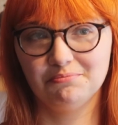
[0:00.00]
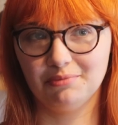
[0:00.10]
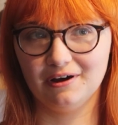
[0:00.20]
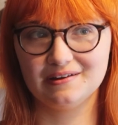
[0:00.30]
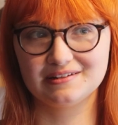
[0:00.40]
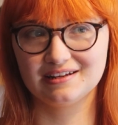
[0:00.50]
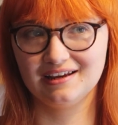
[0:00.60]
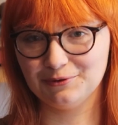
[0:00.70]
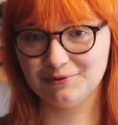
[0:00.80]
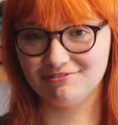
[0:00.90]
but
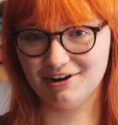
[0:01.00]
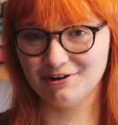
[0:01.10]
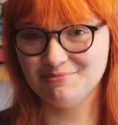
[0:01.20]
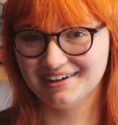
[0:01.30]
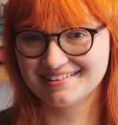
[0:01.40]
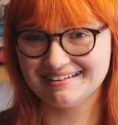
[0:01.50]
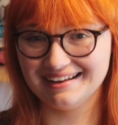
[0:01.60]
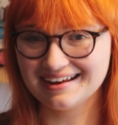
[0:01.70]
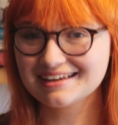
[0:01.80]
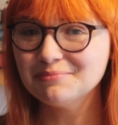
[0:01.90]
I would very much
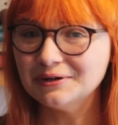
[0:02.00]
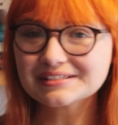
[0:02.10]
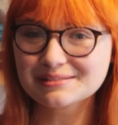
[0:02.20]
like more